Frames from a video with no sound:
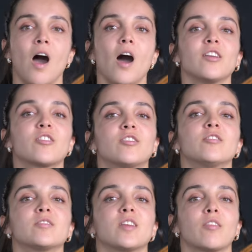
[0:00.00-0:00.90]
Are you
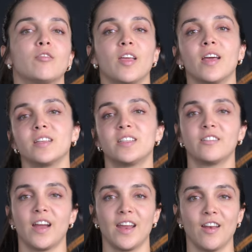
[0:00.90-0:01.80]
cruising through hilly
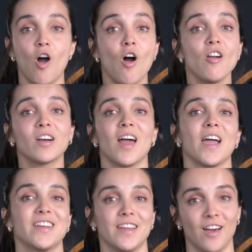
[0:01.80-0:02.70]
terrain or
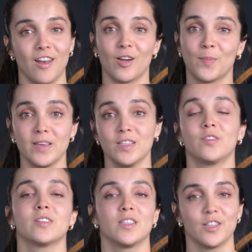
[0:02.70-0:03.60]
gliding along
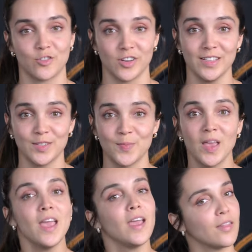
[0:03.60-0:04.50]
peaceful city streets?
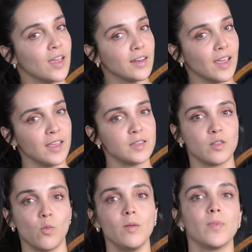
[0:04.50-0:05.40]
In that case,
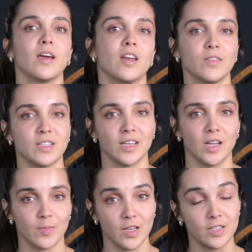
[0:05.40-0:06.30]
the 1x11
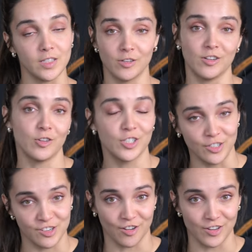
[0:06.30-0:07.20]
setup is your
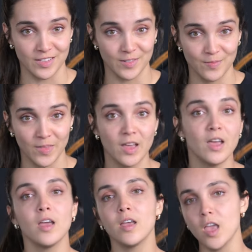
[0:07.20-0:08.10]
go-to choice.
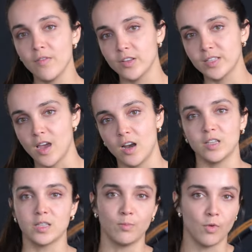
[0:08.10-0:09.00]
If your style
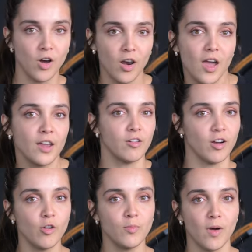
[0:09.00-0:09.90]
is more like a
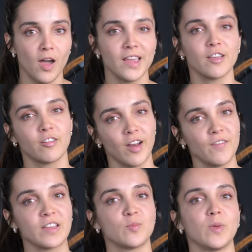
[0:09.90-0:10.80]
road bike,
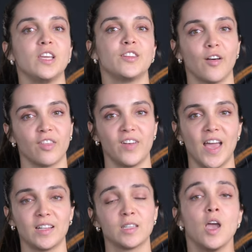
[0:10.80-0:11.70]
craving speed on the
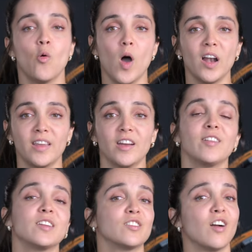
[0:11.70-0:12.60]
flats while
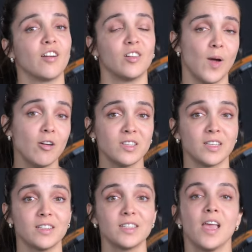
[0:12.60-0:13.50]
yearning to conquer
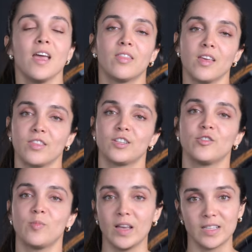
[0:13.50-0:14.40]
mountains, then the
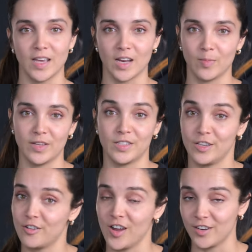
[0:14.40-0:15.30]
2x setup is
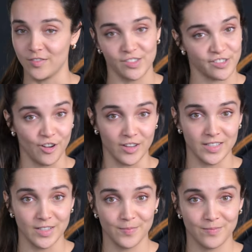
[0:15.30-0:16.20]
your ride of
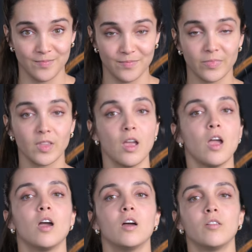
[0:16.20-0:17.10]
choice.
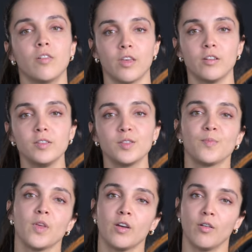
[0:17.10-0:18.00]
For those
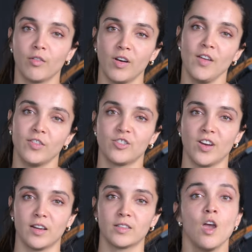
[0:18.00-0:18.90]
who thrive on
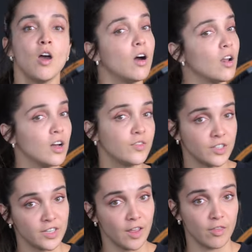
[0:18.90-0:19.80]
trails or love
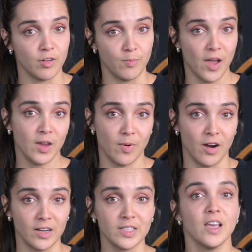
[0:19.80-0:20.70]
to tear through bike
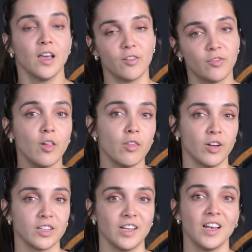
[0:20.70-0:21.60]
parks at full
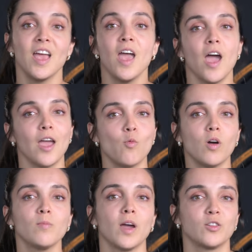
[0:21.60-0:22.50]
throttle, a
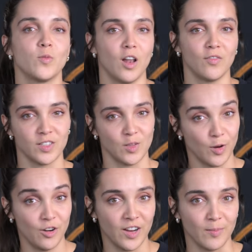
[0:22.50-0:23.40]
1x12 is the
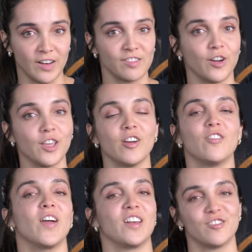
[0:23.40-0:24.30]
perfect match for your
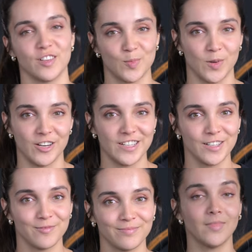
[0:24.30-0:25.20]
adventurous spirit.
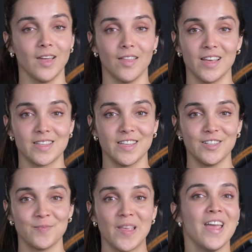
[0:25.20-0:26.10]
And that's
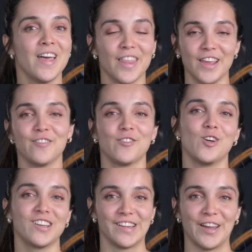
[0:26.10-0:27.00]
it. Thank you for
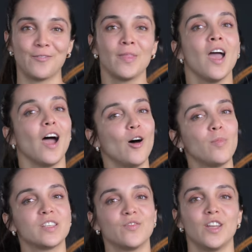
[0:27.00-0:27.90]
watching. I hope
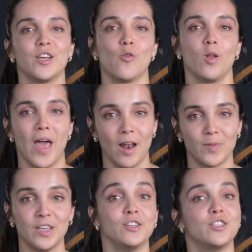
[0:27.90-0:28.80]
this video will
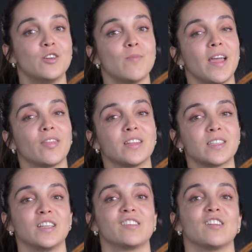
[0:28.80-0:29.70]
help you to make the
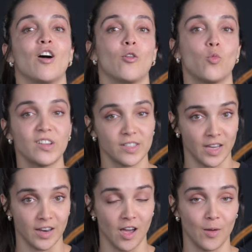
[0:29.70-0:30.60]
decision on which
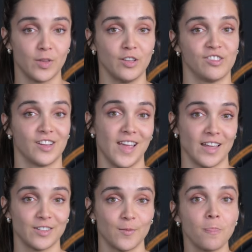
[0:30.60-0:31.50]
setup you should
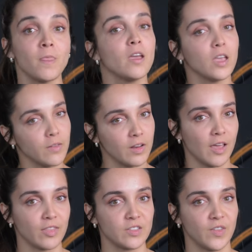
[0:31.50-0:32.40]
get. If you
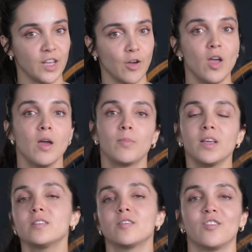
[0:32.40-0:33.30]
like this video,
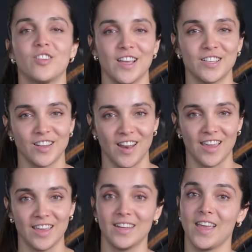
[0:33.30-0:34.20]
please do not forget to
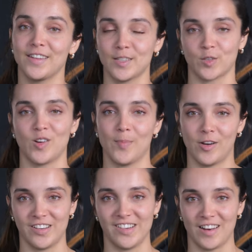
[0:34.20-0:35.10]
like it and subscribe
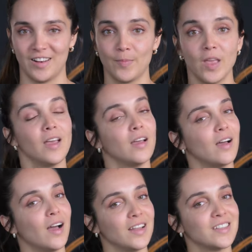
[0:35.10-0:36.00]
our channel.
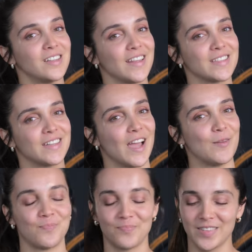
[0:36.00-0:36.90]
Until next
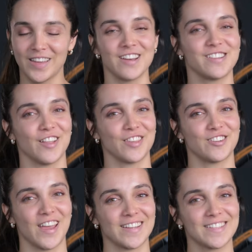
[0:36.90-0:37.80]
time, catch you on the
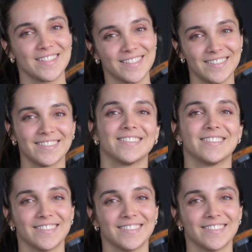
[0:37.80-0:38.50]
trails.